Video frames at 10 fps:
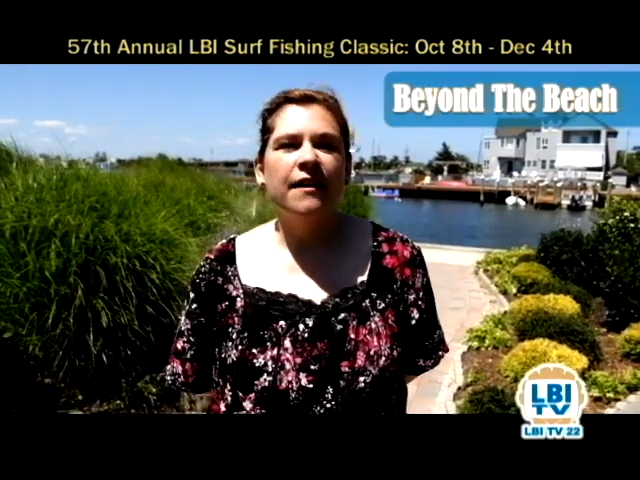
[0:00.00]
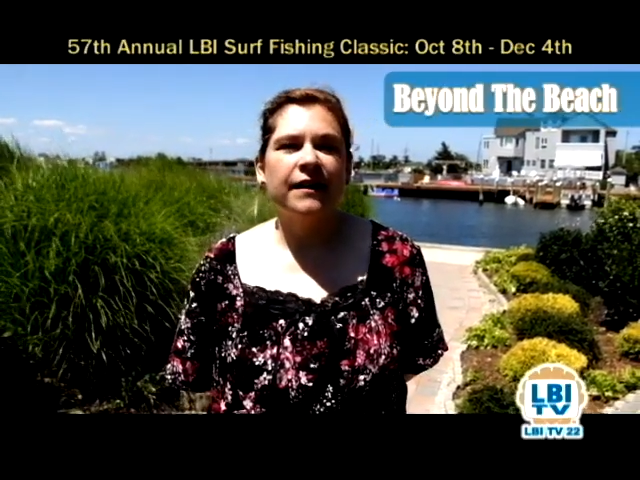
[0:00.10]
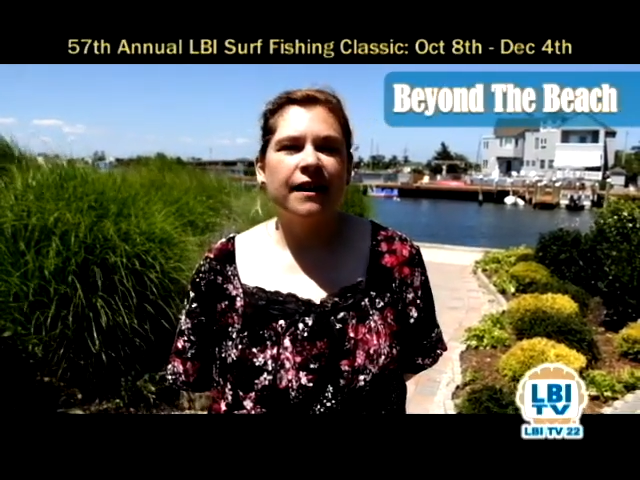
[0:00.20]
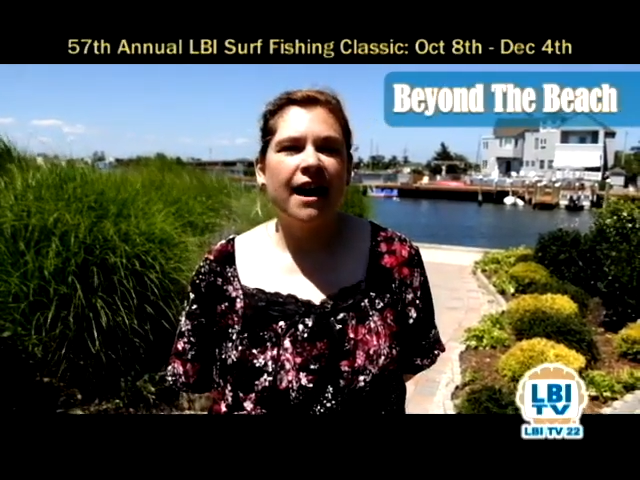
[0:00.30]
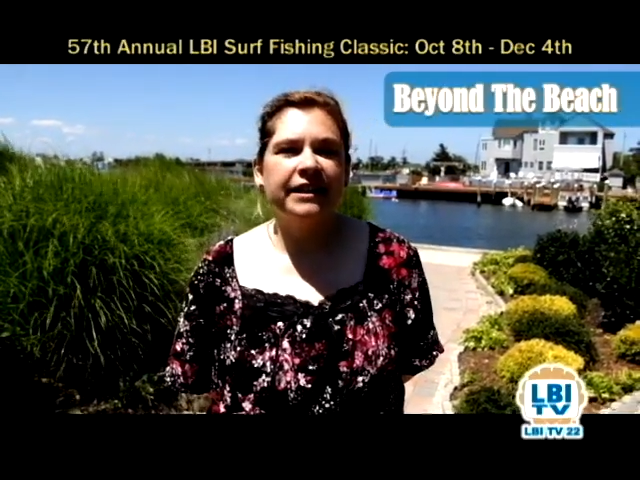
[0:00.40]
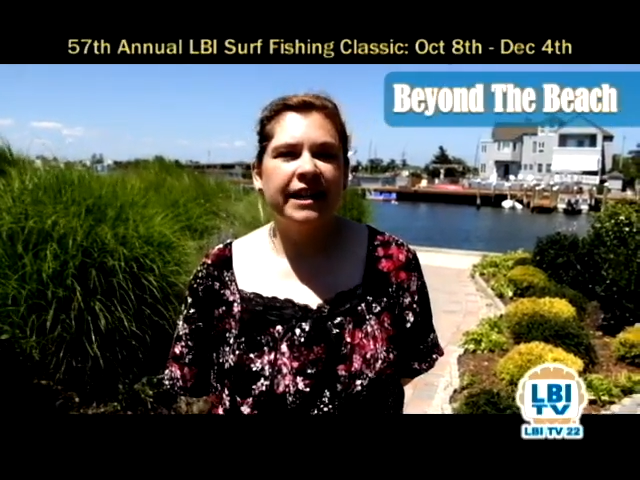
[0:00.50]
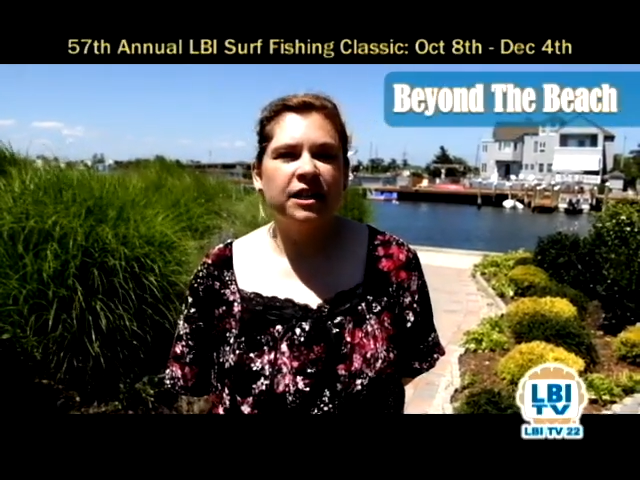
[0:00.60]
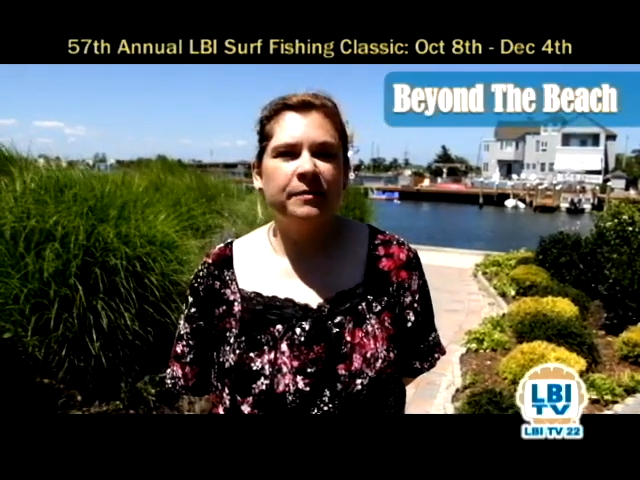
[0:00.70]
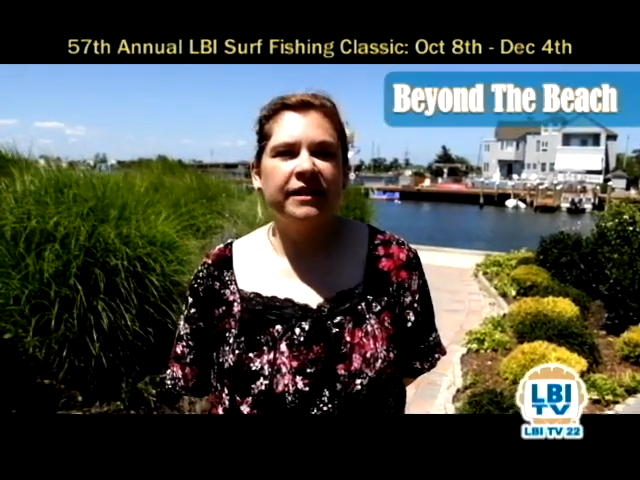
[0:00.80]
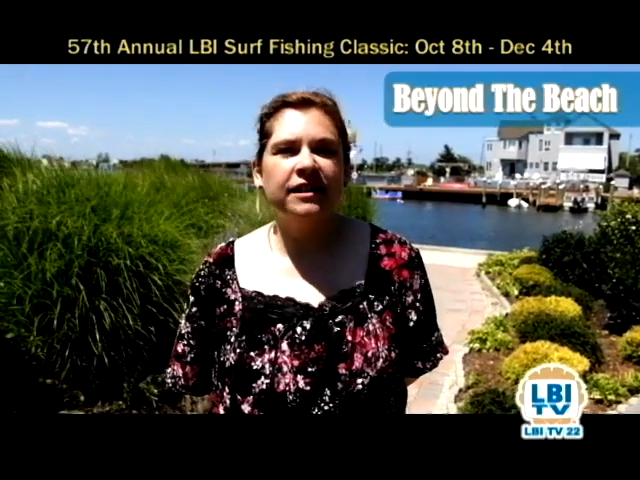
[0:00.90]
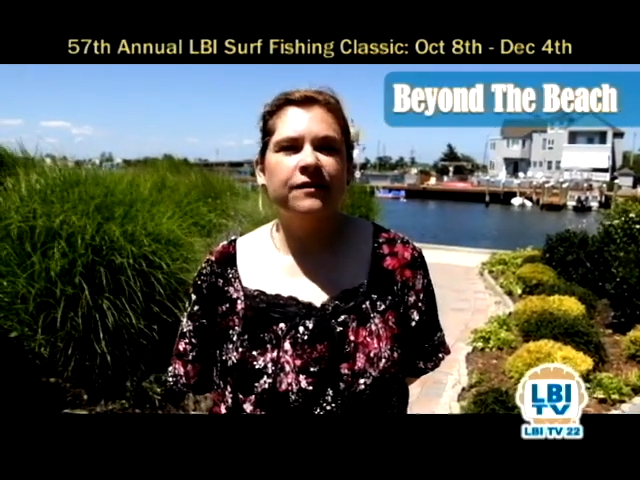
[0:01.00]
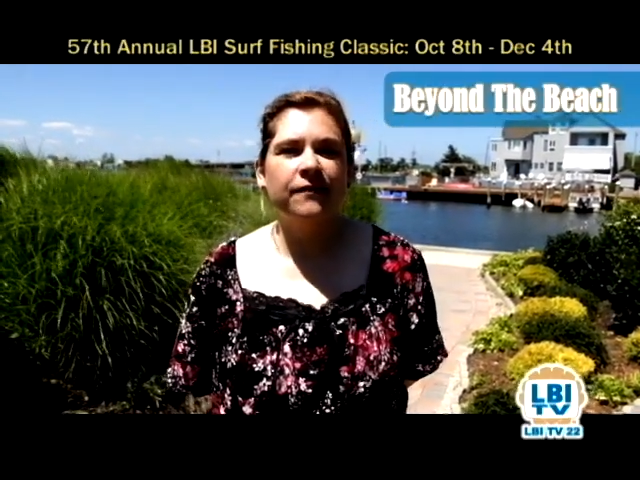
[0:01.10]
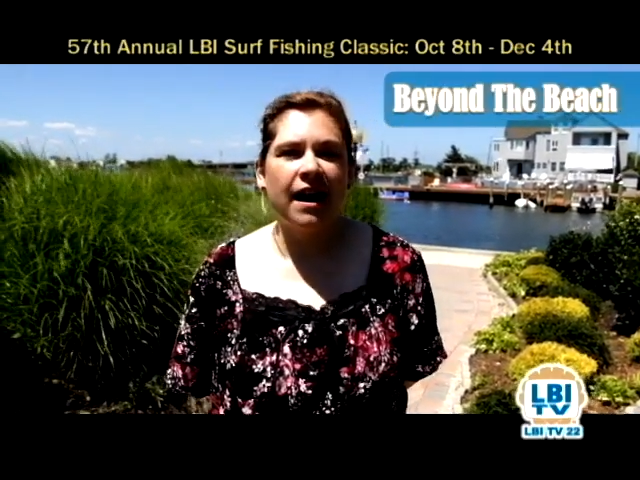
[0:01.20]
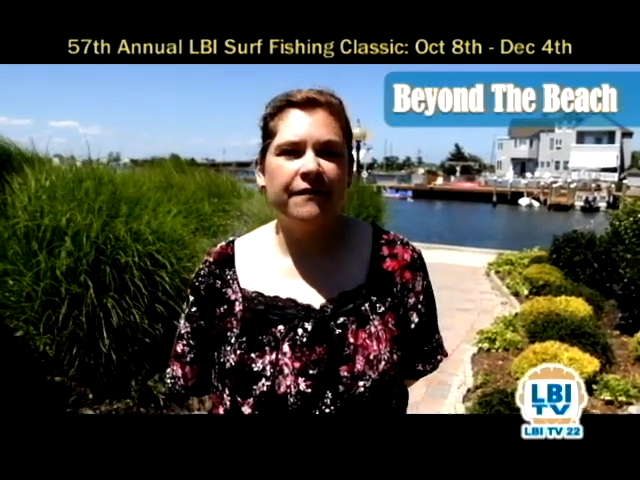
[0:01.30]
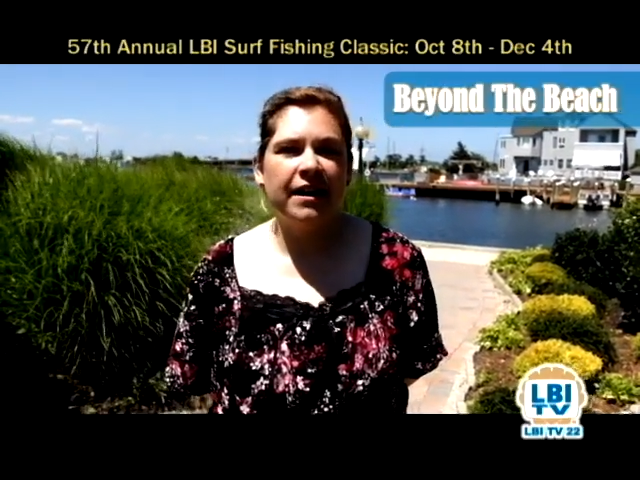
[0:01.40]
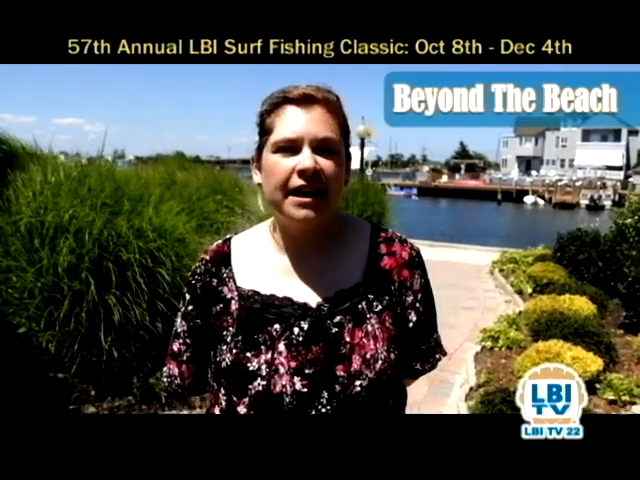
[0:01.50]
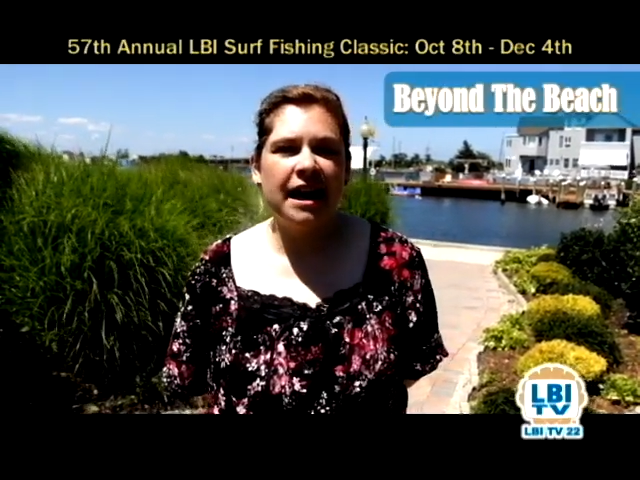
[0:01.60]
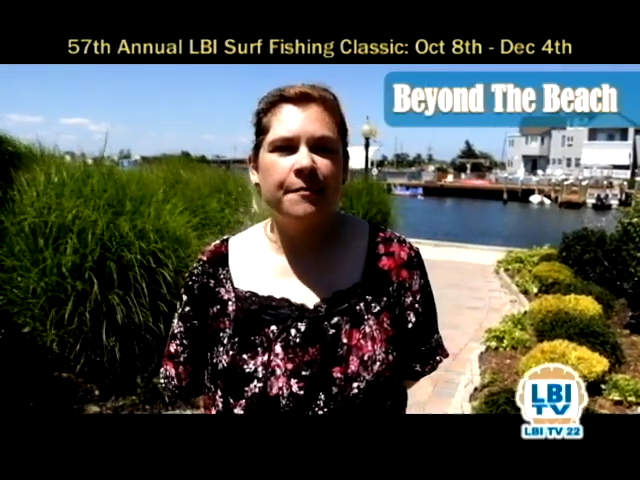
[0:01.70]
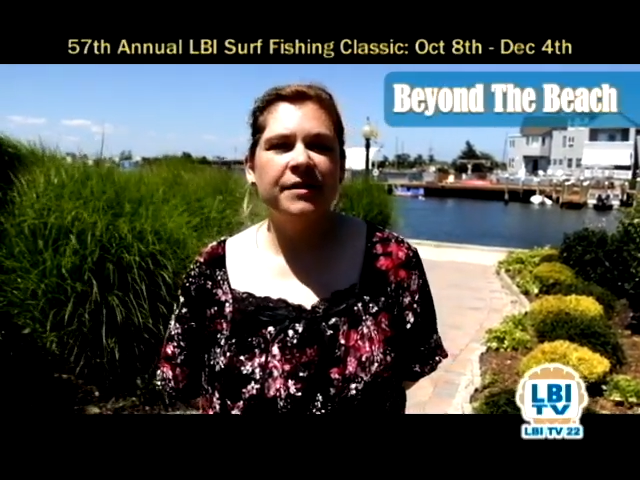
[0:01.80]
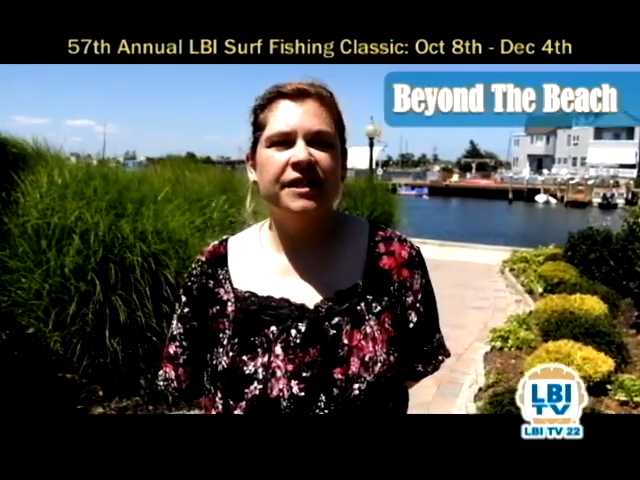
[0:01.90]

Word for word: The contest begins 5 a.m.